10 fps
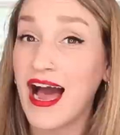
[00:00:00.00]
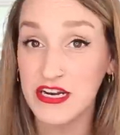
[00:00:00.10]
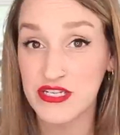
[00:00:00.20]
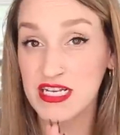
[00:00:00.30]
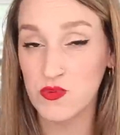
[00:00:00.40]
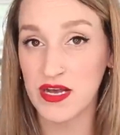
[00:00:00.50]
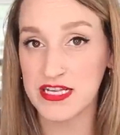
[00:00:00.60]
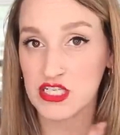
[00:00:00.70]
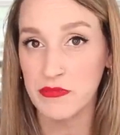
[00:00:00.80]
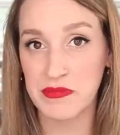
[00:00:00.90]
I just think it's wild
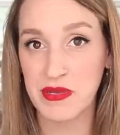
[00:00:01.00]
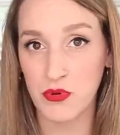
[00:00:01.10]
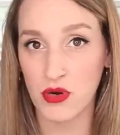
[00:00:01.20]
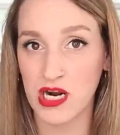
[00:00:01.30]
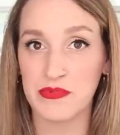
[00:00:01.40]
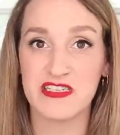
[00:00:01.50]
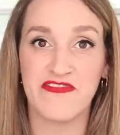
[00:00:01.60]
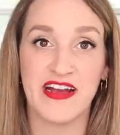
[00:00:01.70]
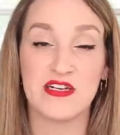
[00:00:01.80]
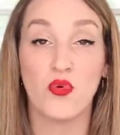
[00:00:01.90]
that so many people were able to
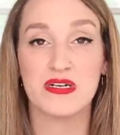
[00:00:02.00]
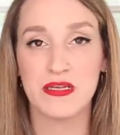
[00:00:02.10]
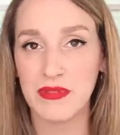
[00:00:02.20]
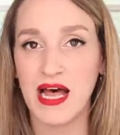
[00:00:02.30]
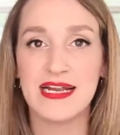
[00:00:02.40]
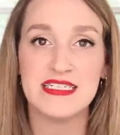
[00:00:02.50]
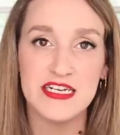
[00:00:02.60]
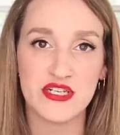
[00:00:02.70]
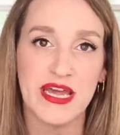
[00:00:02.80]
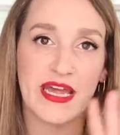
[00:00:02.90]
find or supply
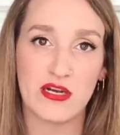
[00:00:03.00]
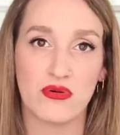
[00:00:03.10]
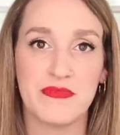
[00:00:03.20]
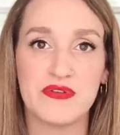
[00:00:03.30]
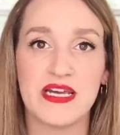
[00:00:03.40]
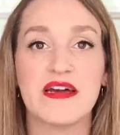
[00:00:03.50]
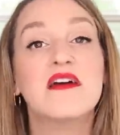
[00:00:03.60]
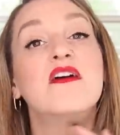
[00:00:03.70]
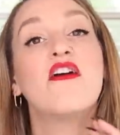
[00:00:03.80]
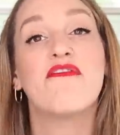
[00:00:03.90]
DJ and or music
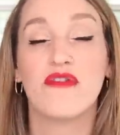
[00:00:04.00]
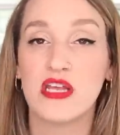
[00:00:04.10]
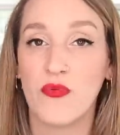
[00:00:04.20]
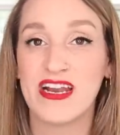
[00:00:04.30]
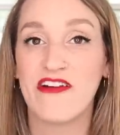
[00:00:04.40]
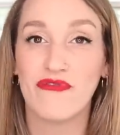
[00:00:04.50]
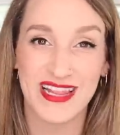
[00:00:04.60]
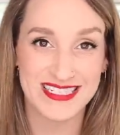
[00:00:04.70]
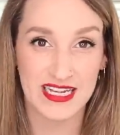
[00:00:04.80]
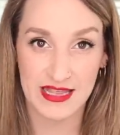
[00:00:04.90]
for their wedding for
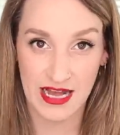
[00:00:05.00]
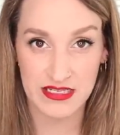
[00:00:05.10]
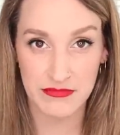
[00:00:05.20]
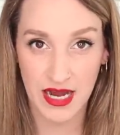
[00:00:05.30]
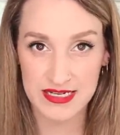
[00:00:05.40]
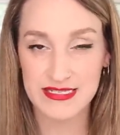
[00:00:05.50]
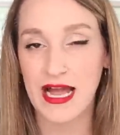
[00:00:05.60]
less than a thousand bucks.